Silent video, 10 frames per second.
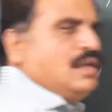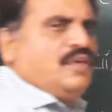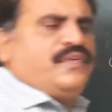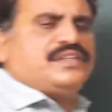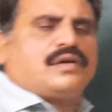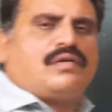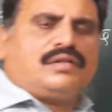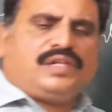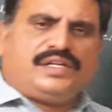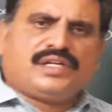If
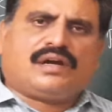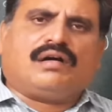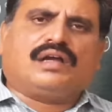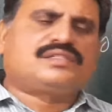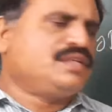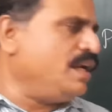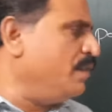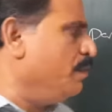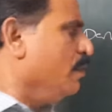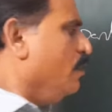there is a
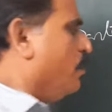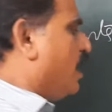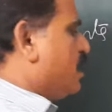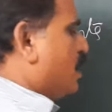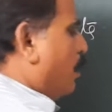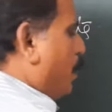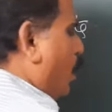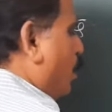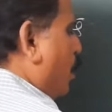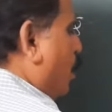constant, for
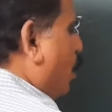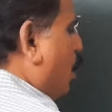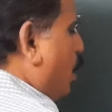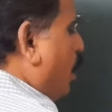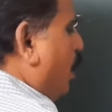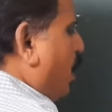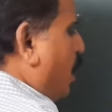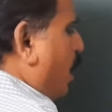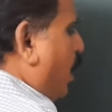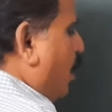example,
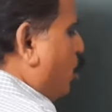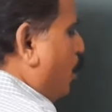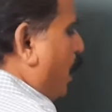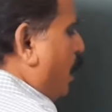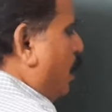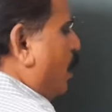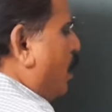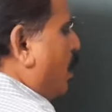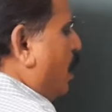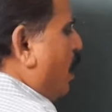integral a to b
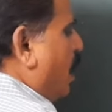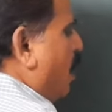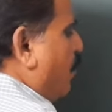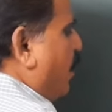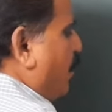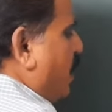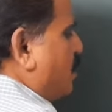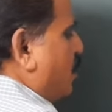k f of x